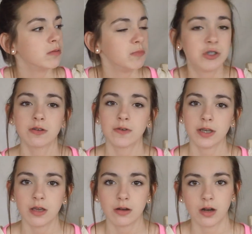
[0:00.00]
music
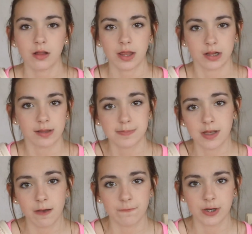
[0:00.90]
video, or not, like, Lipped
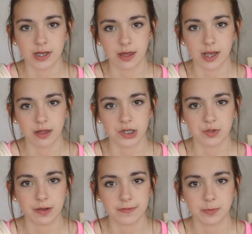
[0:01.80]
Up for Taylor Swift,
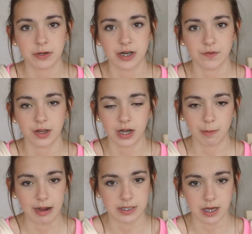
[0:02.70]
So I Have to We're Never Getting
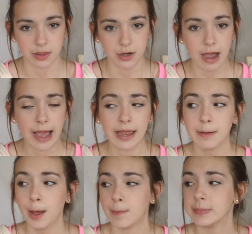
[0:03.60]
Back Together. I
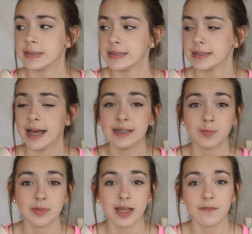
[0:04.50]
am
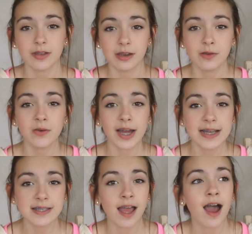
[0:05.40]
obsessed with that video, you
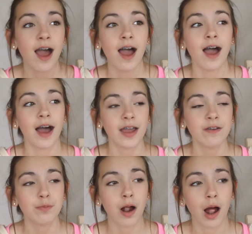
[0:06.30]
guys. I
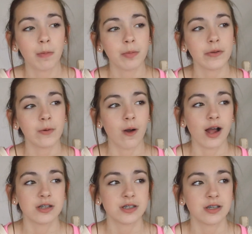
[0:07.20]
have probably
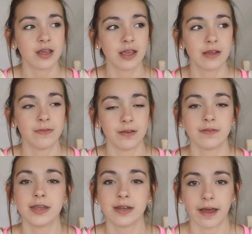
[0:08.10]
watched it, like,
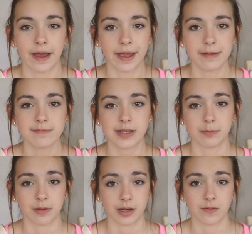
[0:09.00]
50 times.
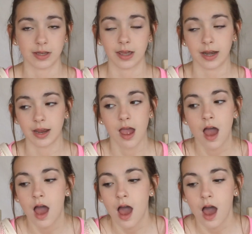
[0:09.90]
I'm not even kidding.
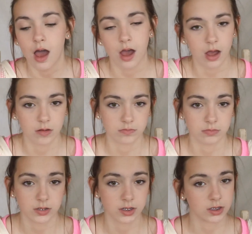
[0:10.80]

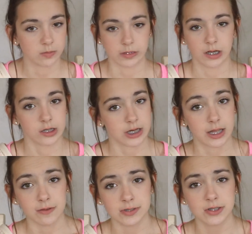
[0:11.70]
Oh my gosh, I
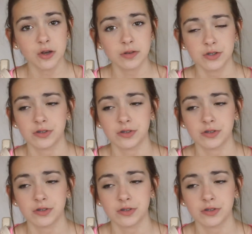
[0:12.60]
love it so